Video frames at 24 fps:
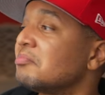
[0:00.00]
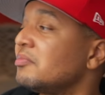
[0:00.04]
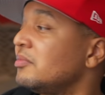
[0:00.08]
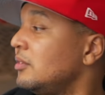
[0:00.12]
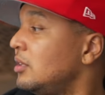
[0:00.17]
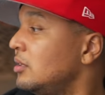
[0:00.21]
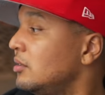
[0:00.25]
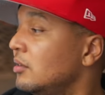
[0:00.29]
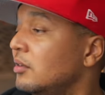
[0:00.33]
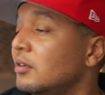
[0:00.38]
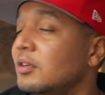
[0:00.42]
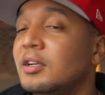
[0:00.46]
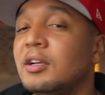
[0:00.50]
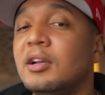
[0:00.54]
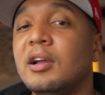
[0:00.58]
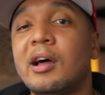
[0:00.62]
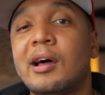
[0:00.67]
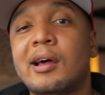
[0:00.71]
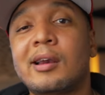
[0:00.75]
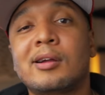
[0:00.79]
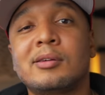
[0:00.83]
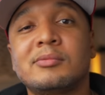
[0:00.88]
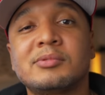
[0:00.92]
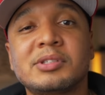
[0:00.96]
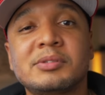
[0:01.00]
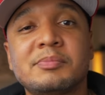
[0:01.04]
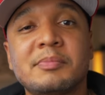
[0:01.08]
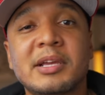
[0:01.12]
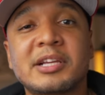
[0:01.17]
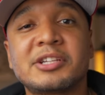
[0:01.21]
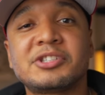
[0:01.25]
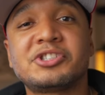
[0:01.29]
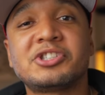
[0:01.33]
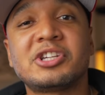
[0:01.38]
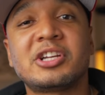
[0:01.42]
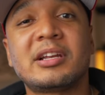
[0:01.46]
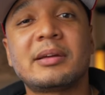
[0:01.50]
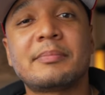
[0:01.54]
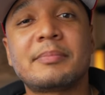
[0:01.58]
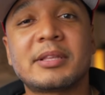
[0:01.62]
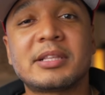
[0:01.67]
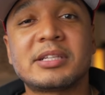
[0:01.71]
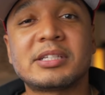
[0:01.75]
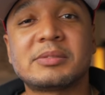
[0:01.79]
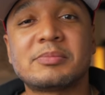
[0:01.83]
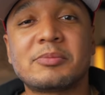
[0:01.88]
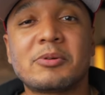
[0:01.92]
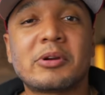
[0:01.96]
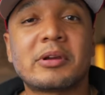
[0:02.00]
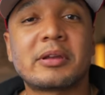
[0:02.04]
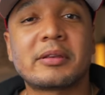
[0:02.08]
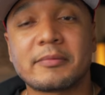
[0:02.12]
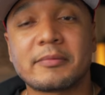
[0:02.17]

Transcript: I don't know, I'm just making shit up at this point.